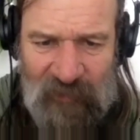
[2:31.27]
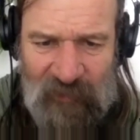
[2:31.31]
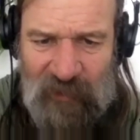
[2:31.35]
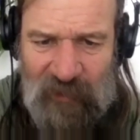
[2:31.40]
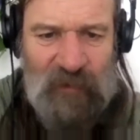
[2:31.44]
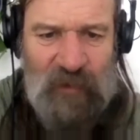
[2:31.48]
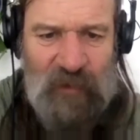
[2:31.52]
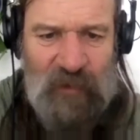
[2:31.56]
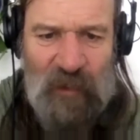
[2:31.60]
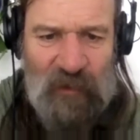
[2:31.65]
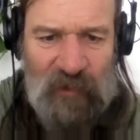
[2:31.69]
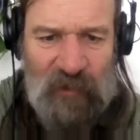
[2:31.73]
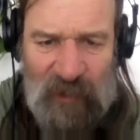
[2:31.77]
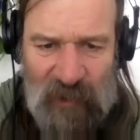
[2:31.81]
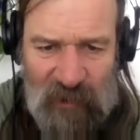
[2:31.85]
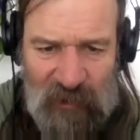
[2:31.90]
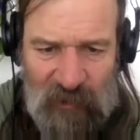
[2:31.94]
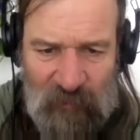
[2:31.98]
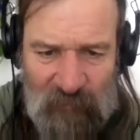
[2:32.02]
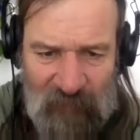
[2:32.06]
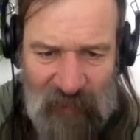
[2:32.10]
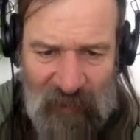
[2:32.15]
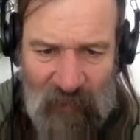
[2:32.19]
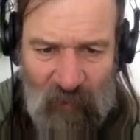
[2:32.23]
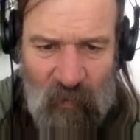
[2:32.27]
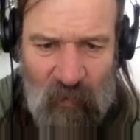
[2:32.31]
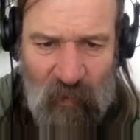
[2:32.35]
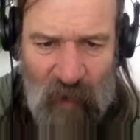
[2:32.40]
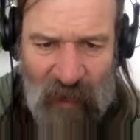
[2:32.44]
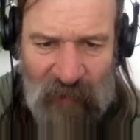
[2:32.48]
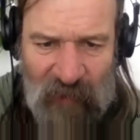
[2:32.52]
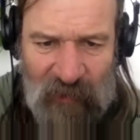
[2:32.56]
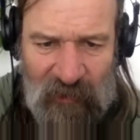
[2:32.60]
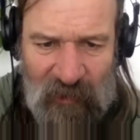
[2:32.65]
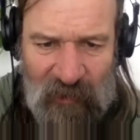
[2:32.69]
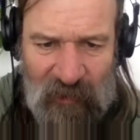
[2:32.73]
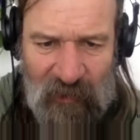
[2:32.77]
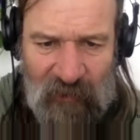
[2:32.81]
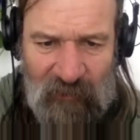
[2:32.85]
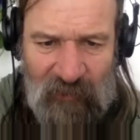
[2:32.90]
is not just me wanting.